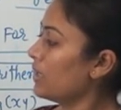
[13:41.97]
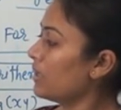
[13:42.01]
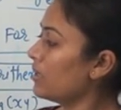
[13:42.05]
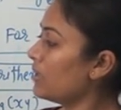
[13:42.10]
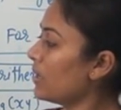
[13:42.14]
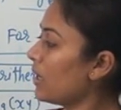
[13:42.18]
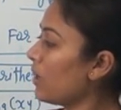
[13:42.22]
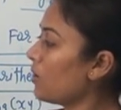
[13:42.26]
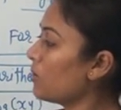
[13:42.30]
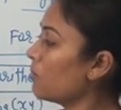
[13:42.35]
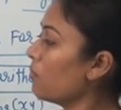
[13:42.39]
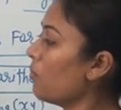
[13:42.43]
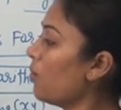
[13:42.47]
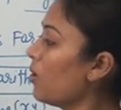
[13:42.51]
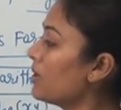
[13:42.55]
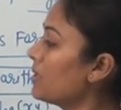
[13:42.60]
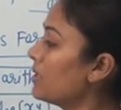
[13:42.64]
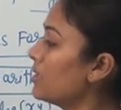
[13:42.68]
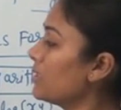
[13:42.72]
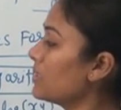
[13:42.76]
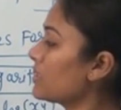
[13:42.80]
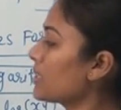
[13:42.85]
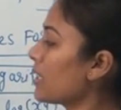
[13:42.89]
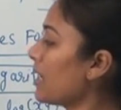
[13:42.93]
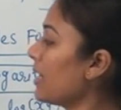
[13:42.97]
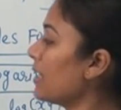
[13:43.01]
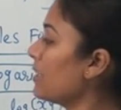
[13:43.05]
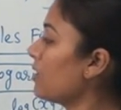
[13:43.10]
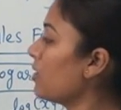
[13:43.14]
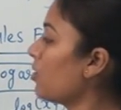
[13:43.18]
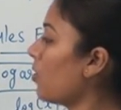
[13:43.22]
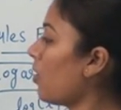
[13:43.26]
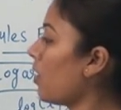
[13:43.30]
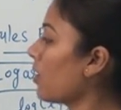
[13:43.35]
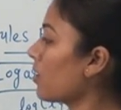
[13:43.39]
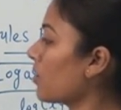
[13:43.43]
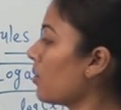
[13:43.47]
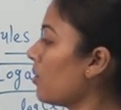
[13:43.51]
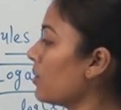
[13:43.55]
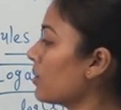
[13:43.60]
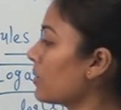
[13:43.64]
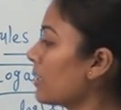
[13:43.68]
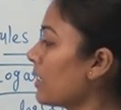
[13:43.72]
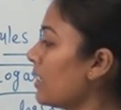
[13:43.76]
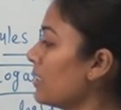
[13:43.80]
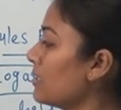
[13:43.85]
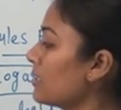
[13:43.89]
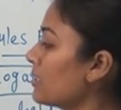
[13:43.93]
Now both the side log
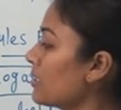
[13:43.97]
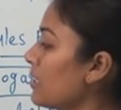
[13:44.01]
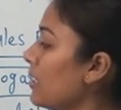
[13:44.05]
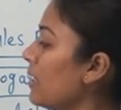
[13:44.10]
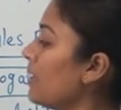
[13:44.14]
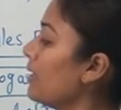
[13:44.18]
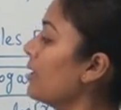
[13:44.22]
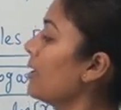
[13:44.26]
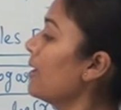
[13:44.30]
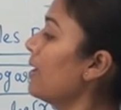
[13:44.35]
log cancel